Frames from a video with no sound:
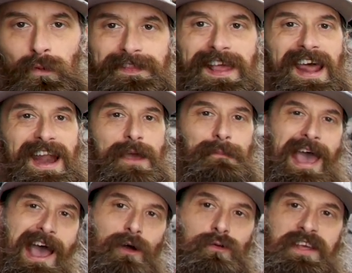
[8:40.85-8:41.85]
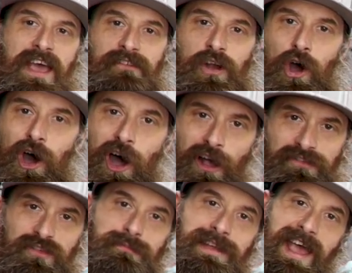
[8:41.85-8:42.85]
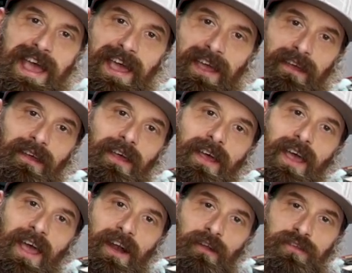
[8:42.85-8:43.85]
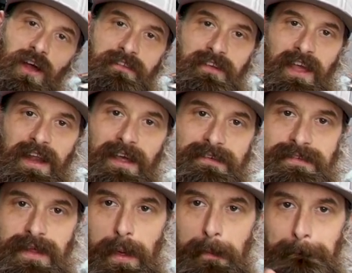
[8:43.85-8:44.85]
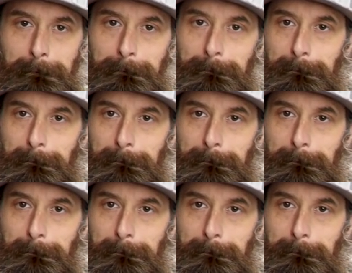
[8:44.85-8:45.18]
With that, I'm out. Have an awesome day, and I'll talk to you again next time.